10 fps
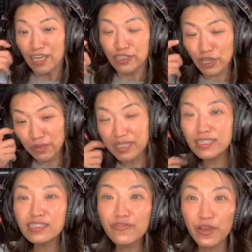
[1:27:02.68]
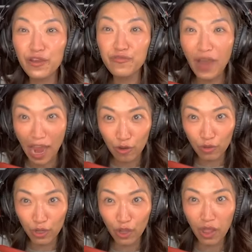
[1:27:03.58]
So this is a very
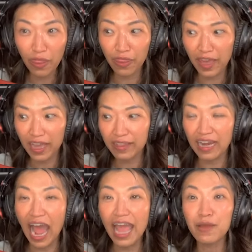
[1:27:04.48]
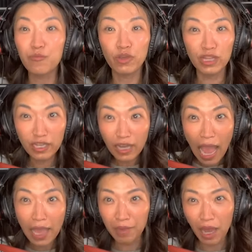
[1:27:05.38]
viral thing that I
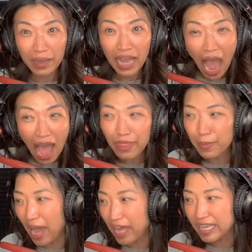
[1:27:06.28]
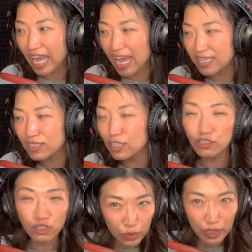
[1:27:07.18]
am coming on the podcast
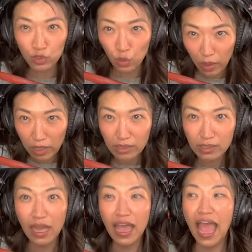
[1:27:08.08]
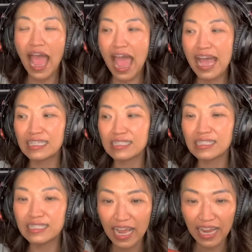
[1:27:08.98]
to endorse and
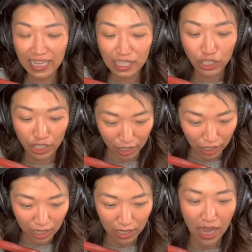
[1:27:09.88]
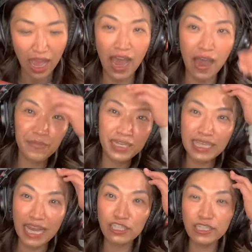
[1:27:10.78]
say is good. It's
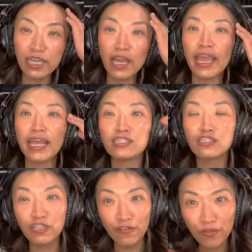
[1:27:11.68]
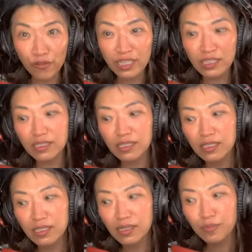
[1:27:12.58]
actually a different
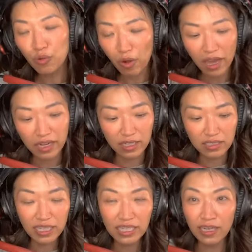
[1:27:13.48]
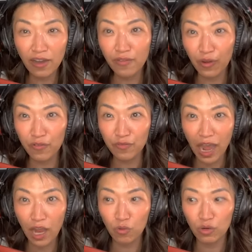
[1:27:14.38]
product in a very
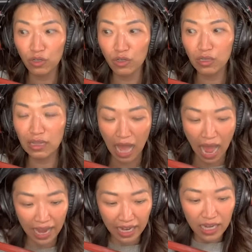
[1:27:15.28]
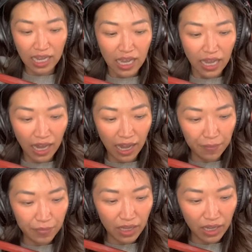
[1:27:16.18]
viral line.
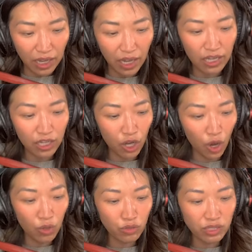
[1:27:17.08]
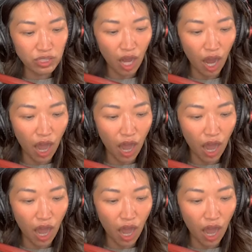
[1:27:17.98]
The COSRX,